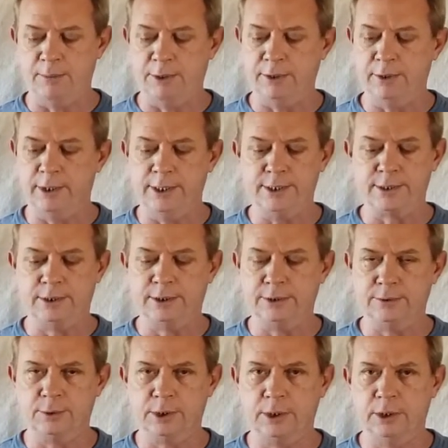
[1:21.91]
you could easily
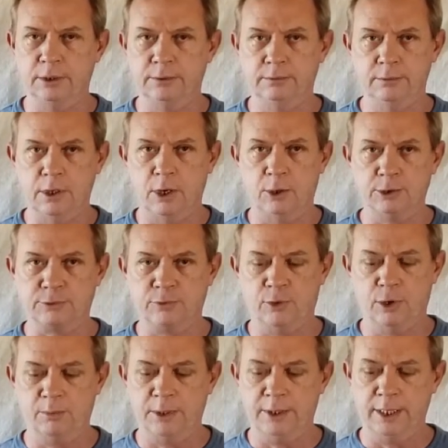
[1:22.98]
drill holes
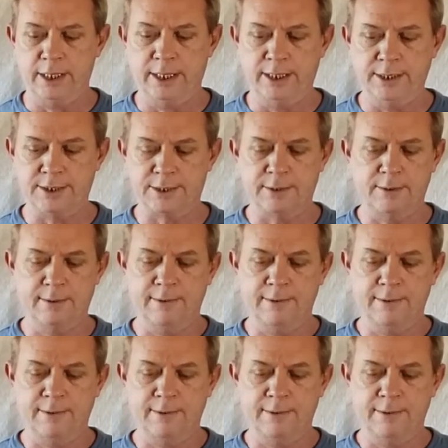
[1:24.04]
for them in these.